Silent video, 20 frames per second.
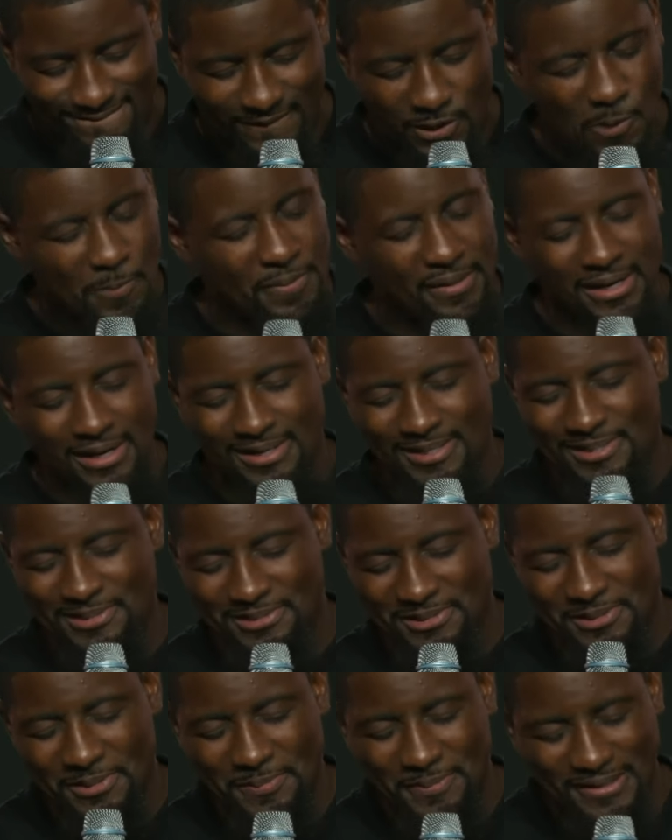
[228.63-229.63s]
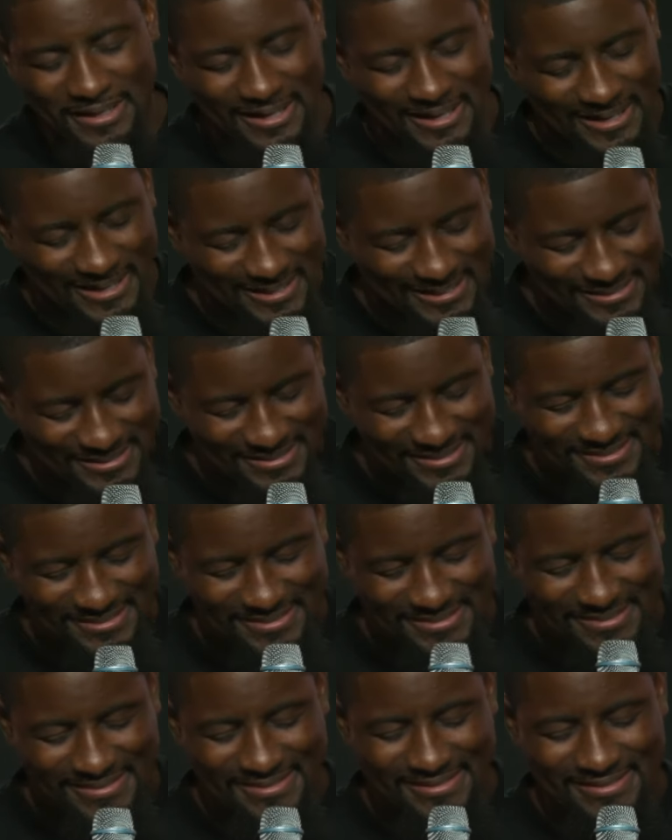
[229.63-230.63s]
Open our ears and open our hearts
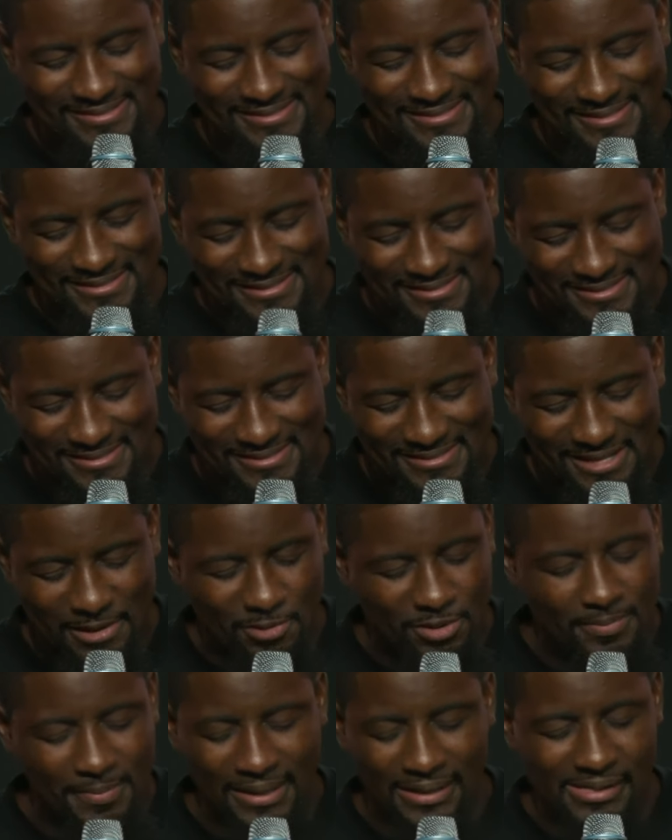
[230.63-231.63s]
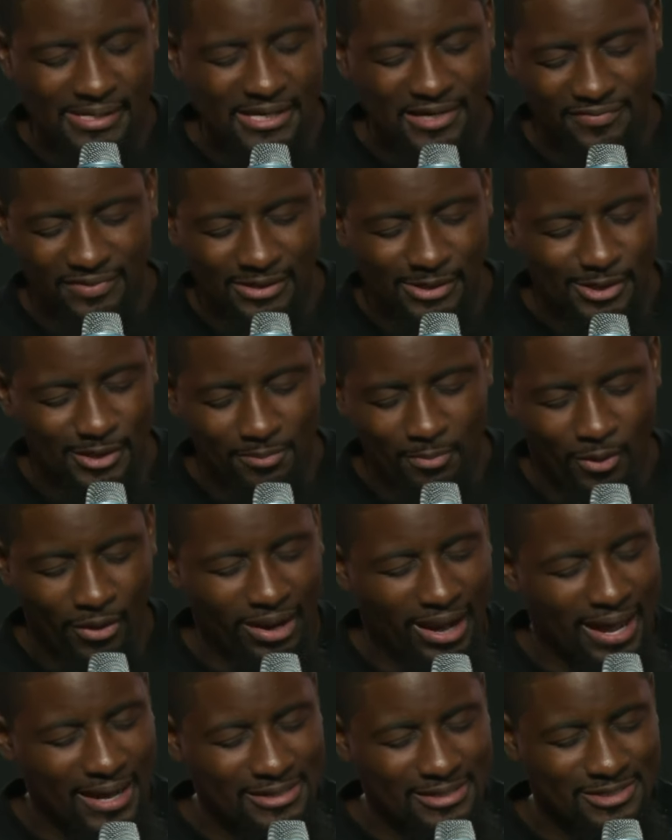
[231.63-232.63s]
that we may live and look more
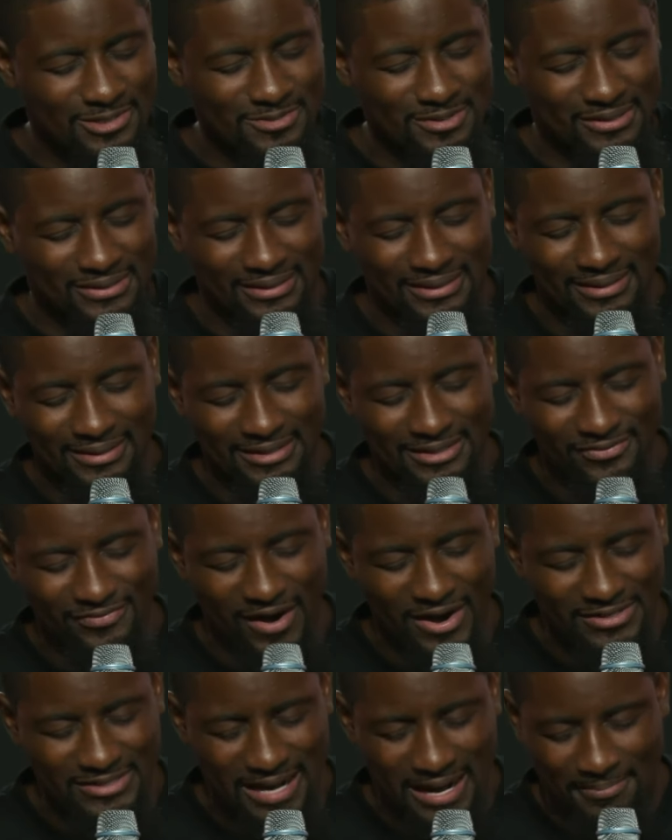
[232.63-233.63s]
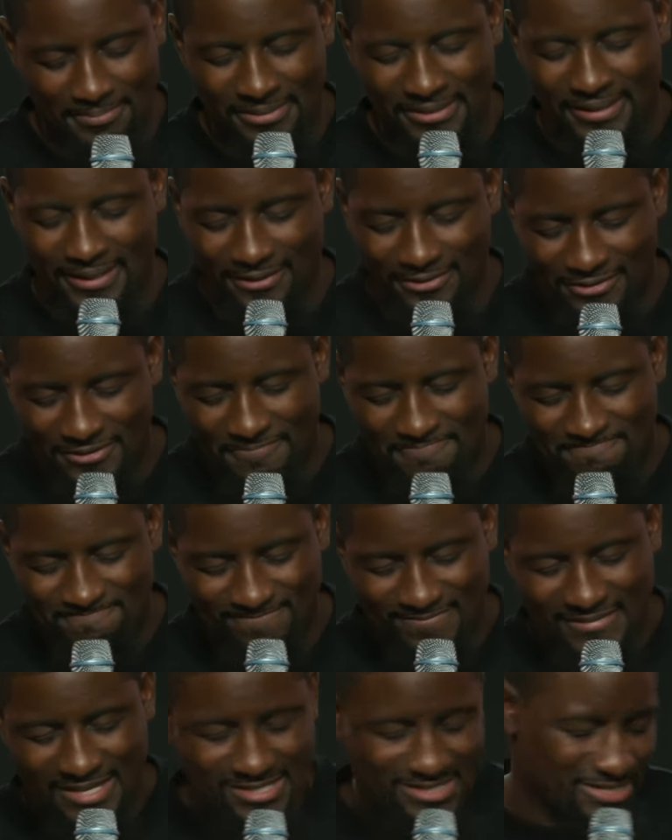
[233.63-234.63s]
like you at the end of our time together.
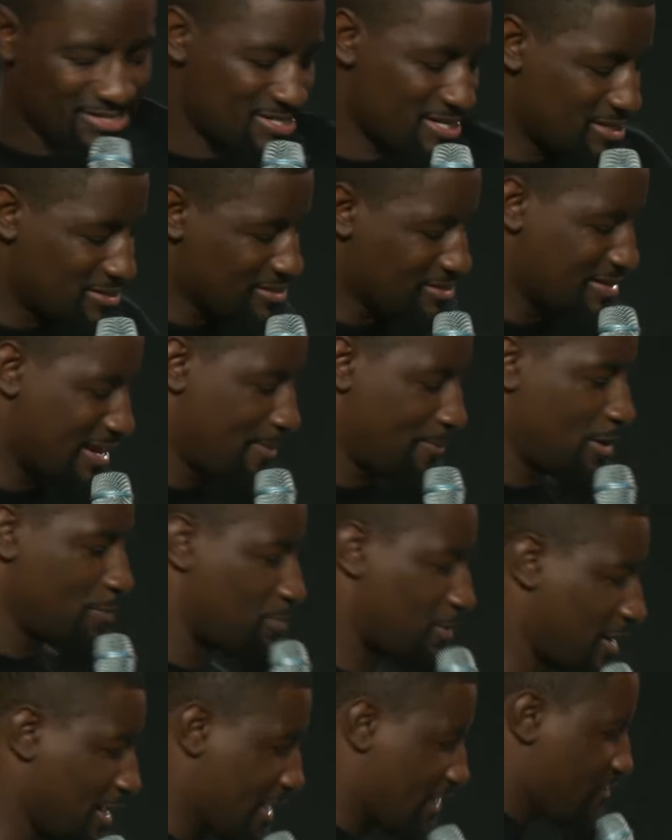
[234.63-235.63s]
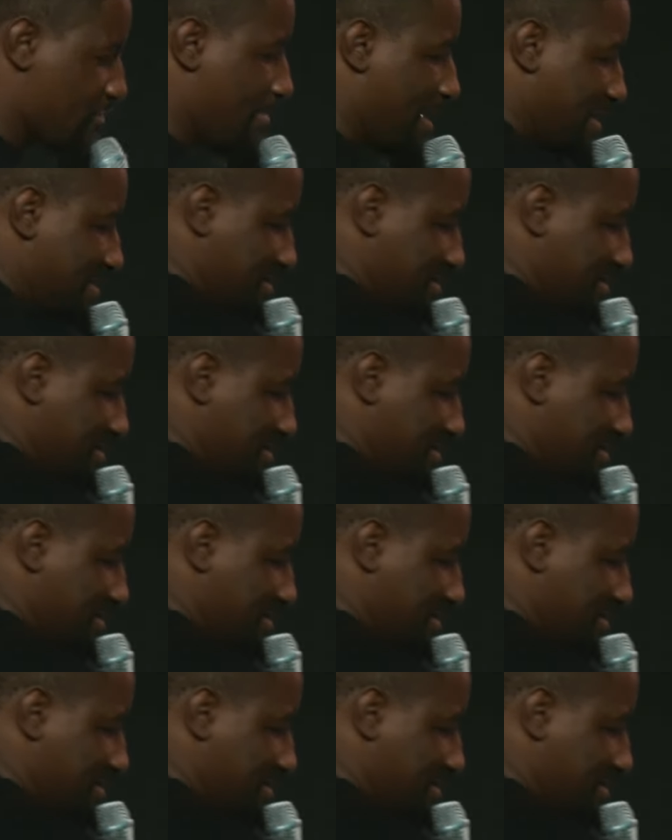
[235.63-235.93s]
It's in Jesus' name we pray. And everybody